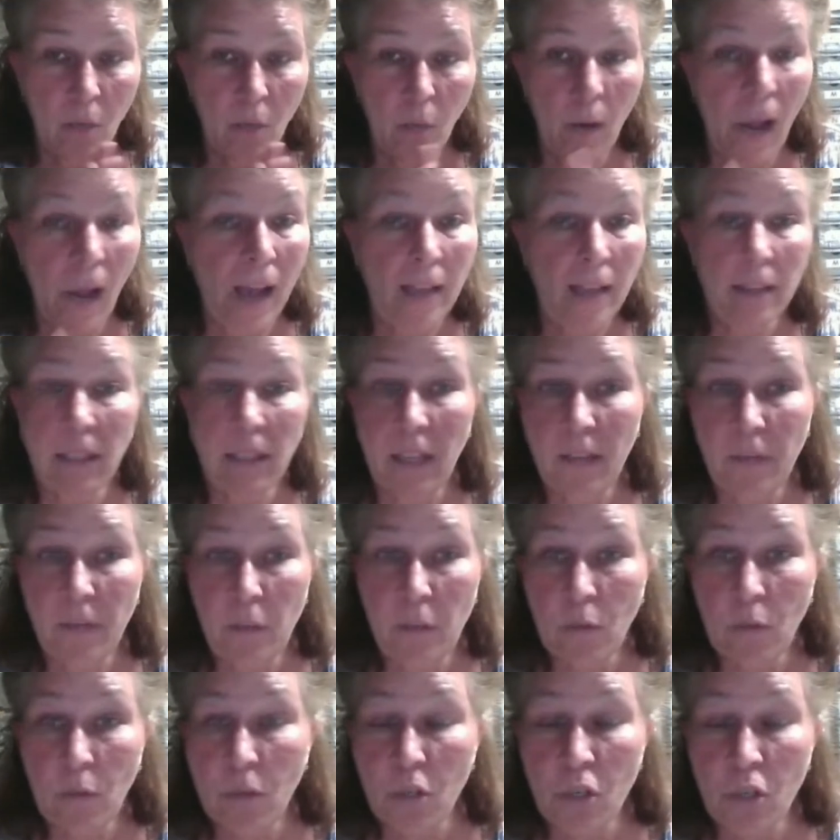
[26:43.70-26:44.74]
I'd love
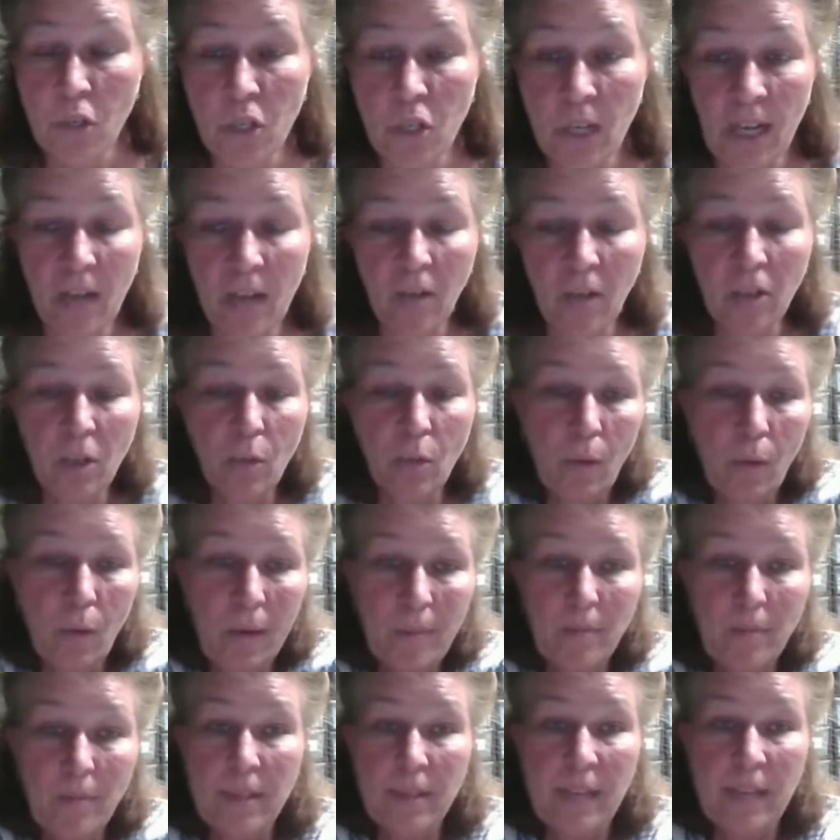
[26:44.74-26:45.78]
you to share your
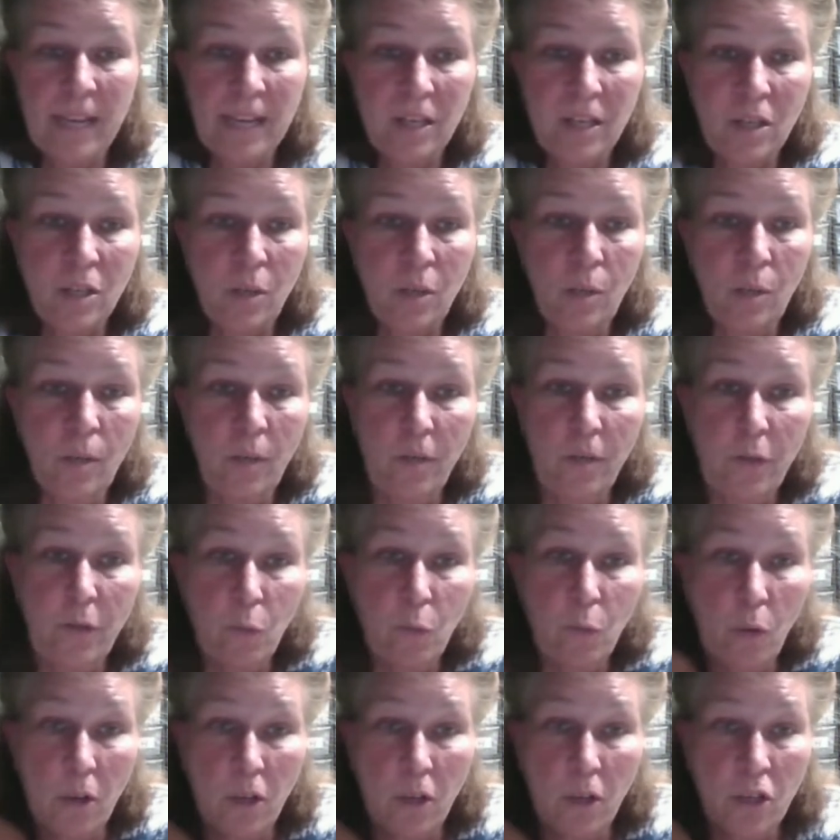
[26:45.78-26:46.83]
website too if you
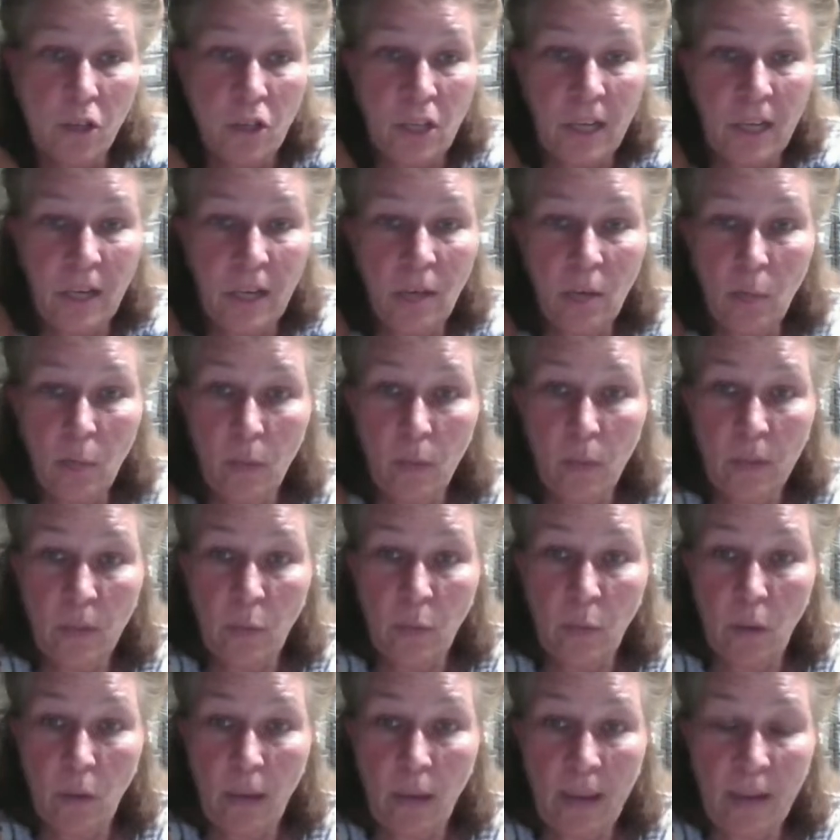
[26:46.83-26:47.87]
want to share it with
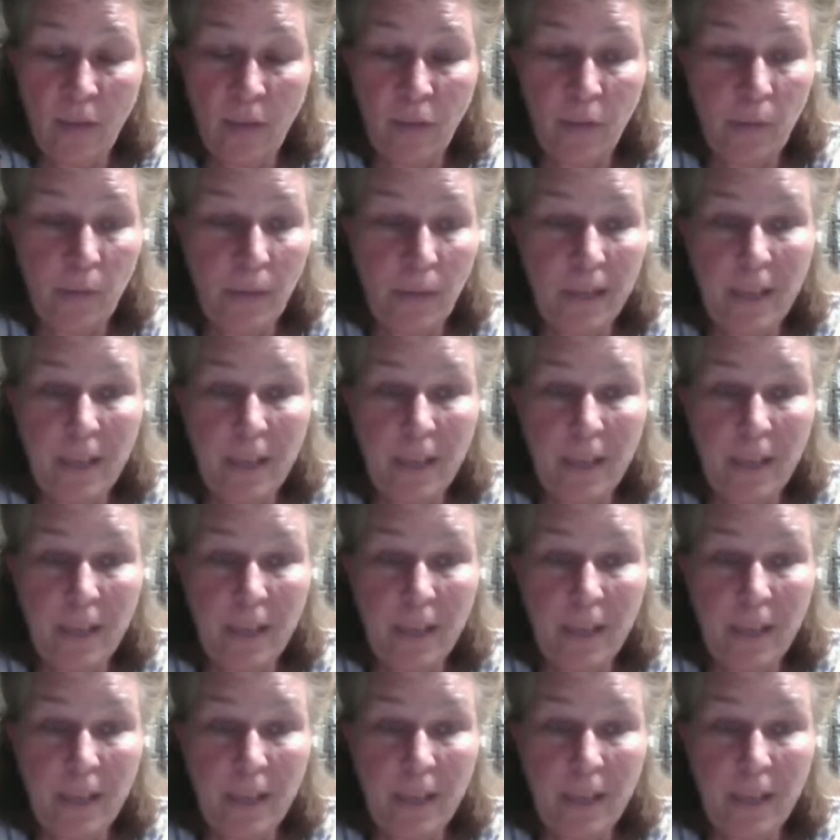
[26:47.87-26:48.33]
everybody.